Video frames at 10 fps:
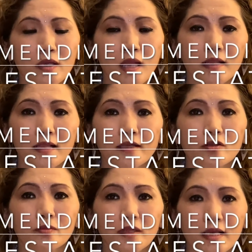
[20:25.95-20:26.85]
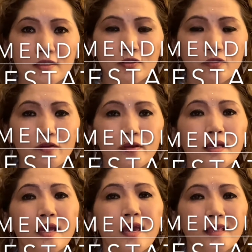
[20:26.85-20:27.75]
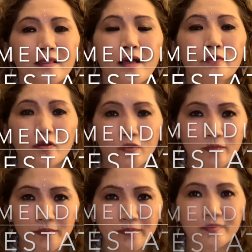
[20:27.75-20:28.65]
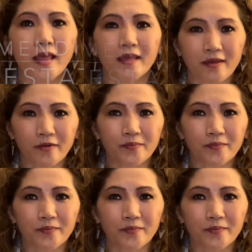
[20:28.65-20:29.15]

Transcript: And I'd like to bless you. Love you. Thank you.